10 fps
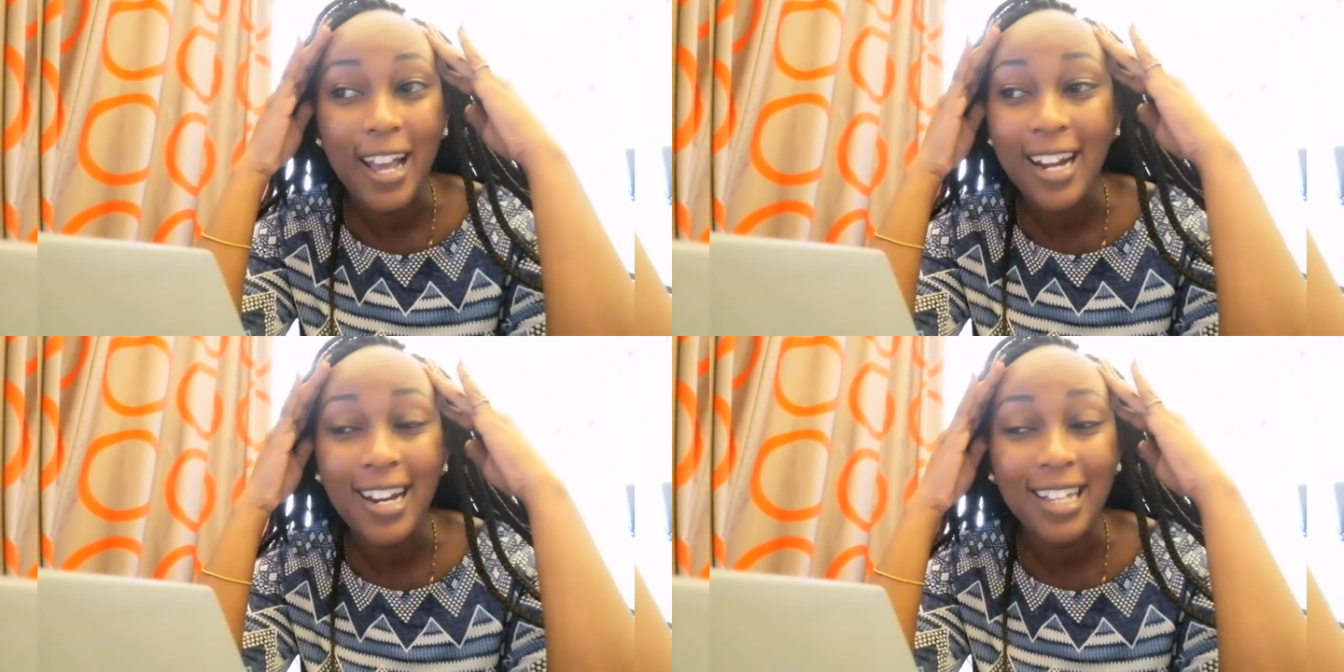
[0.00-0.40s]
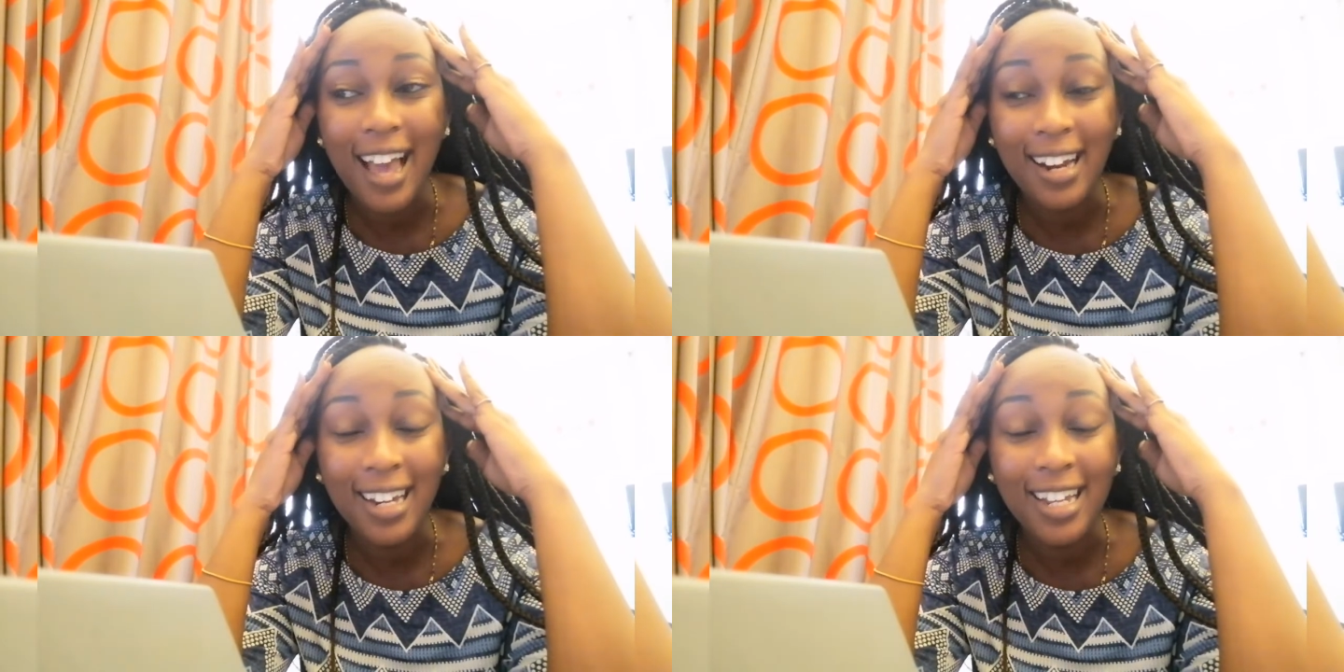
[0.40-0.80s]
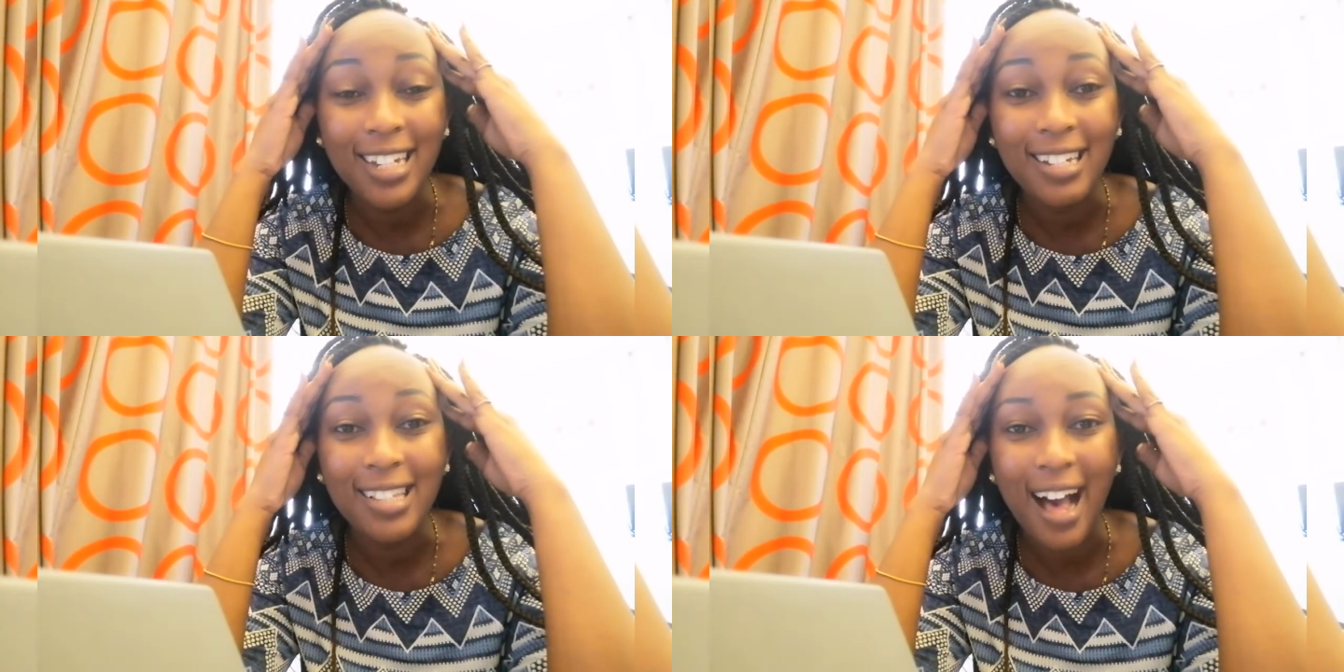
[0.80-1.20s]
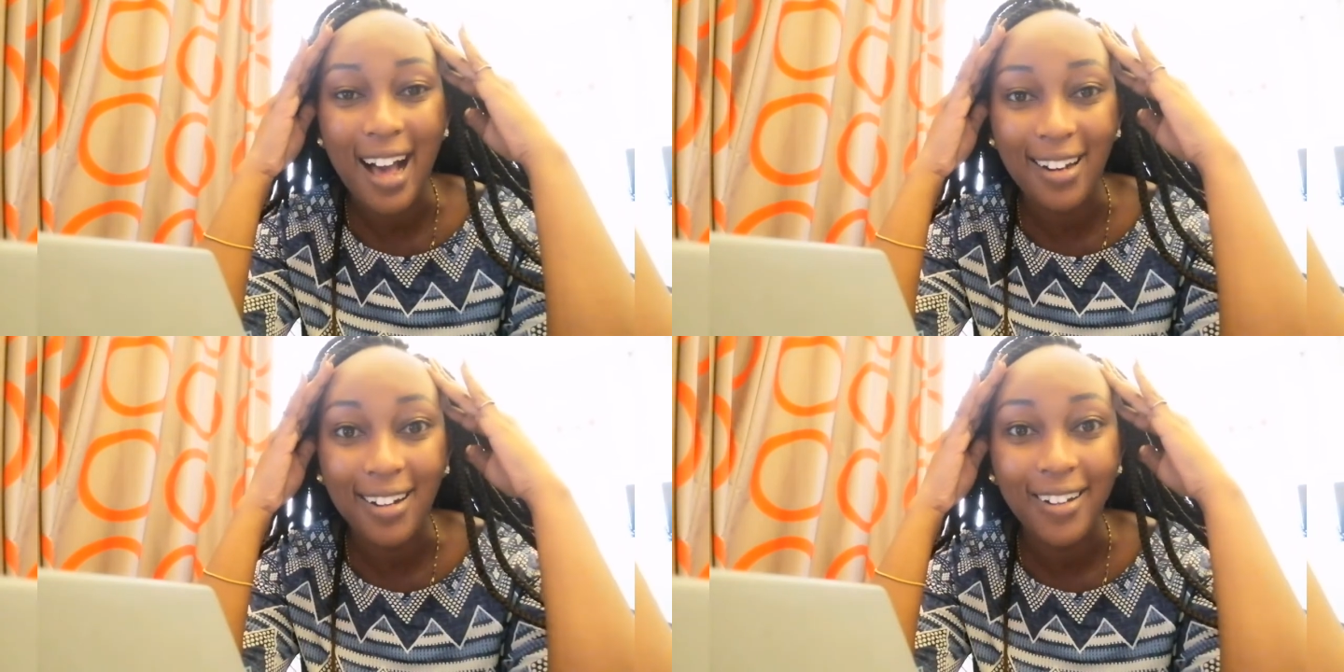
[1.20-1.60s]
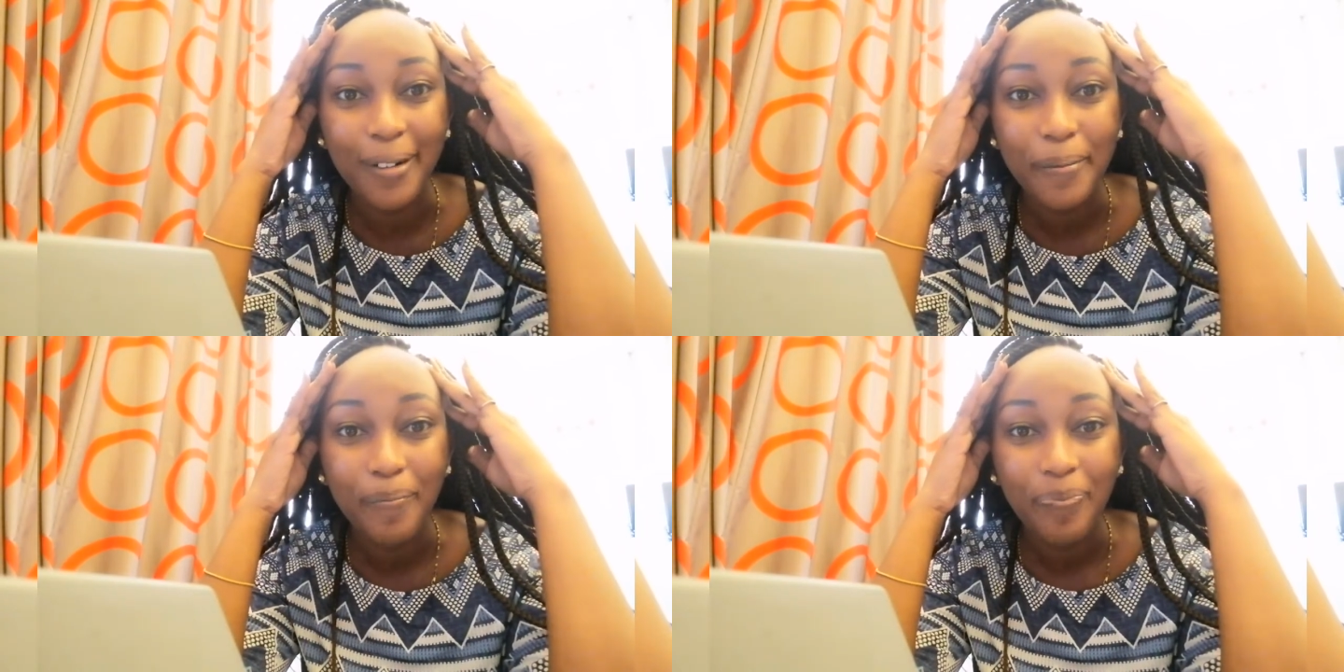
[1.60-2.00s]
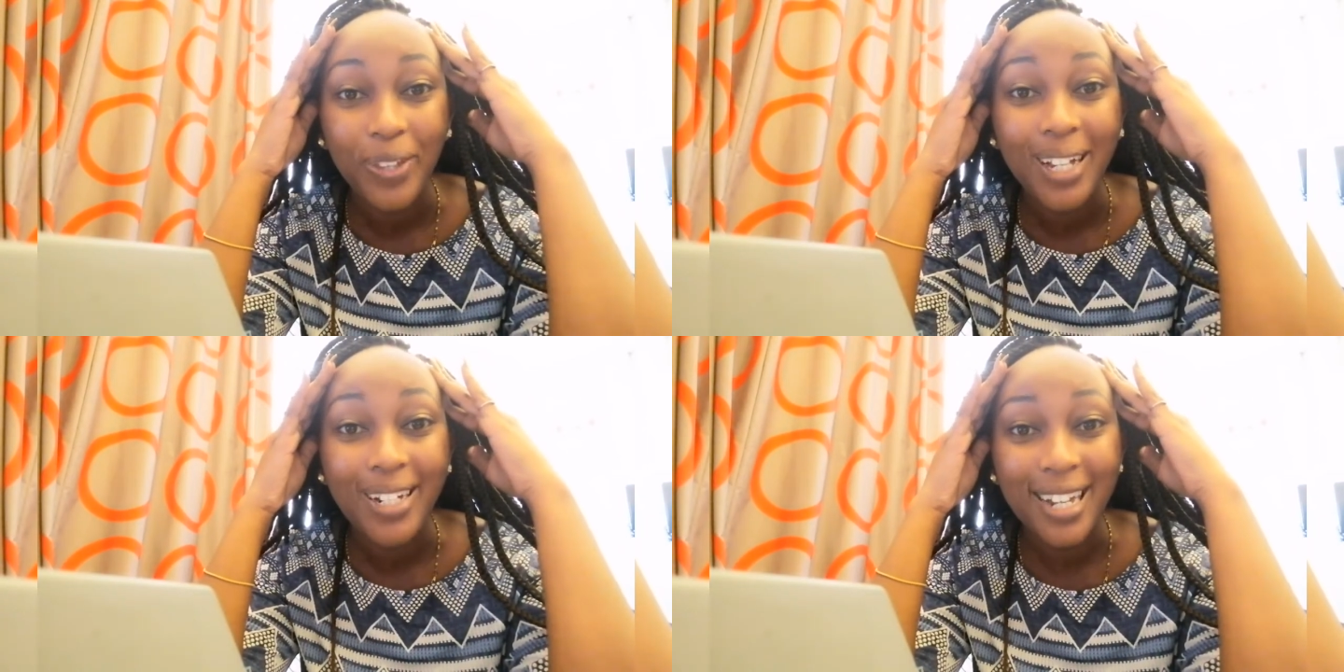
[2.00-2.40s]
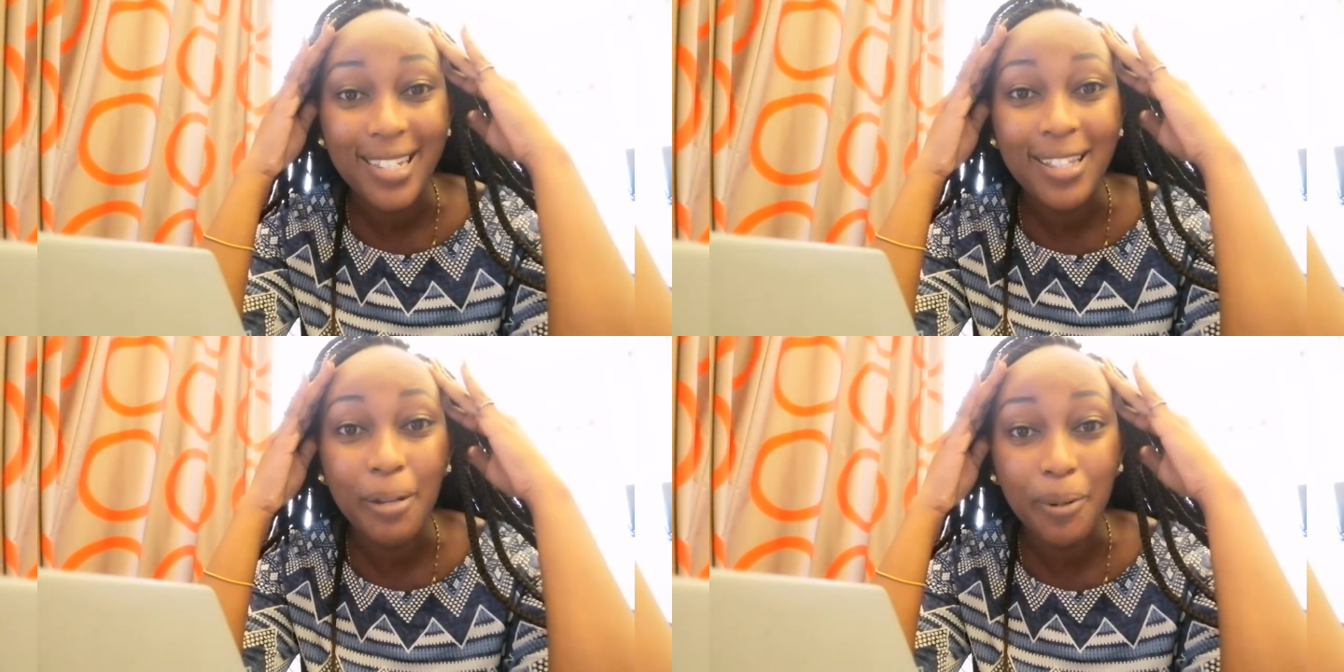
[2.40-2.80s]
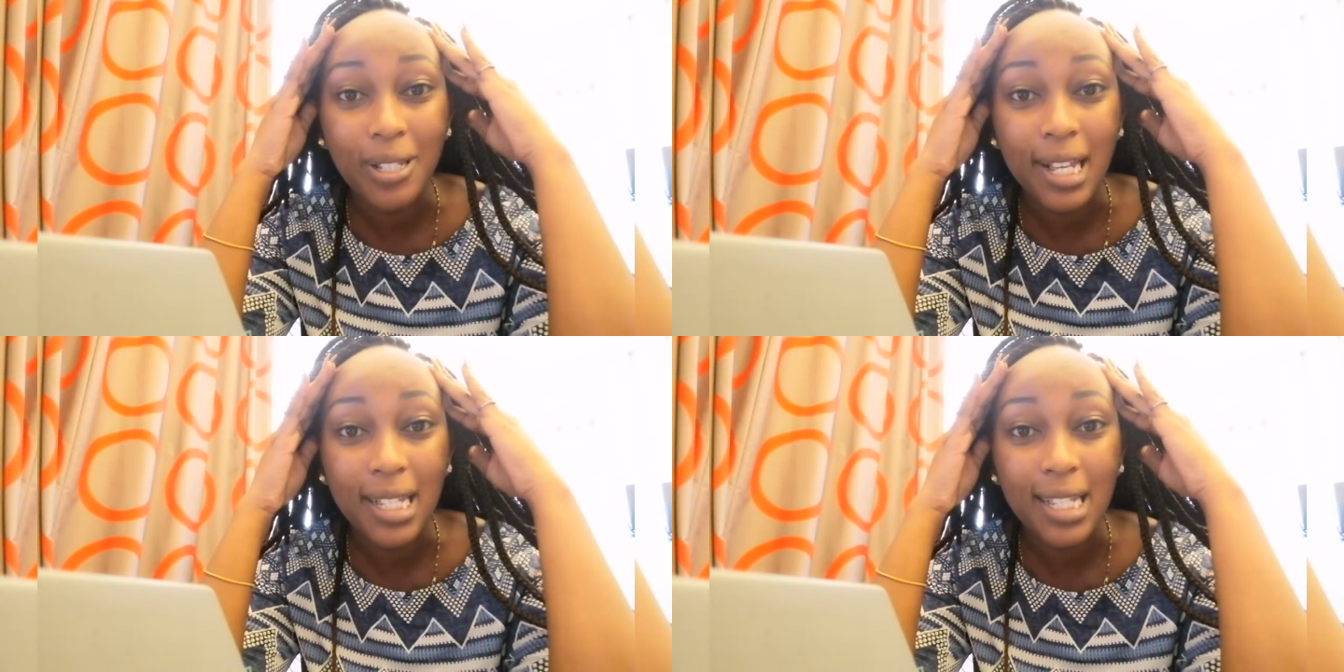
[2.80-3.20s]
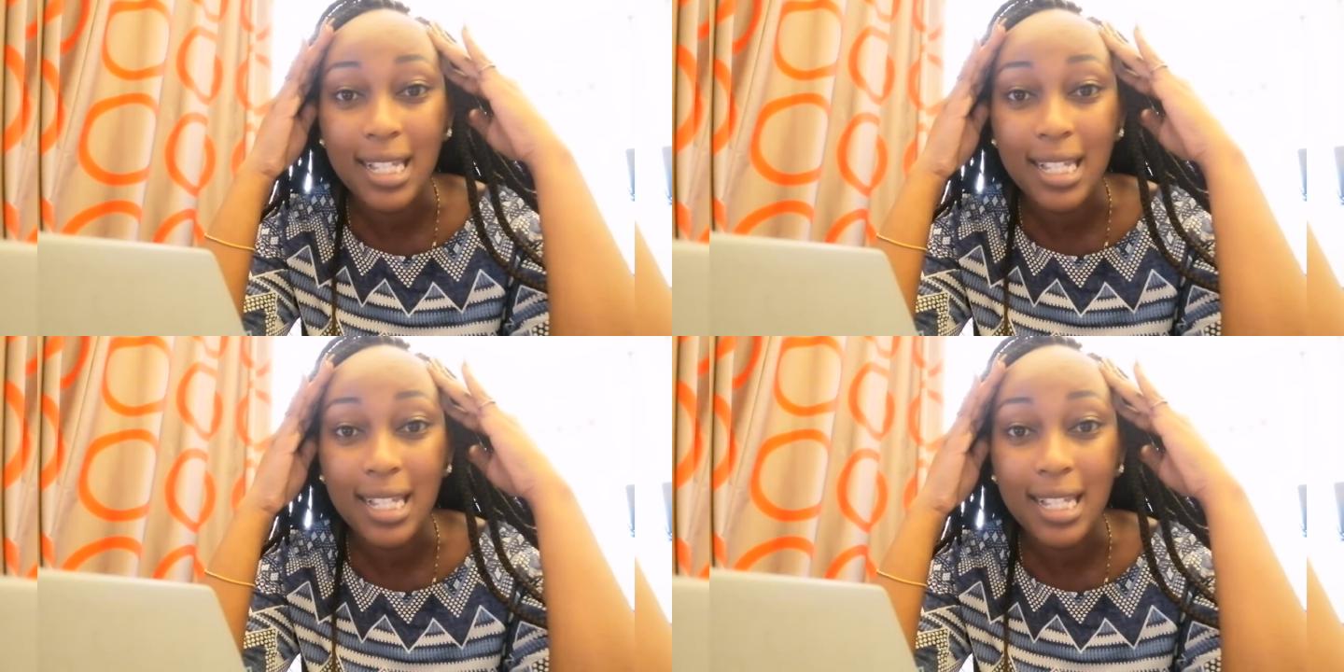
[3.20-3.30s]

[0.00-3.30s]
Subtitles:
yani, it is hard. Trusting the process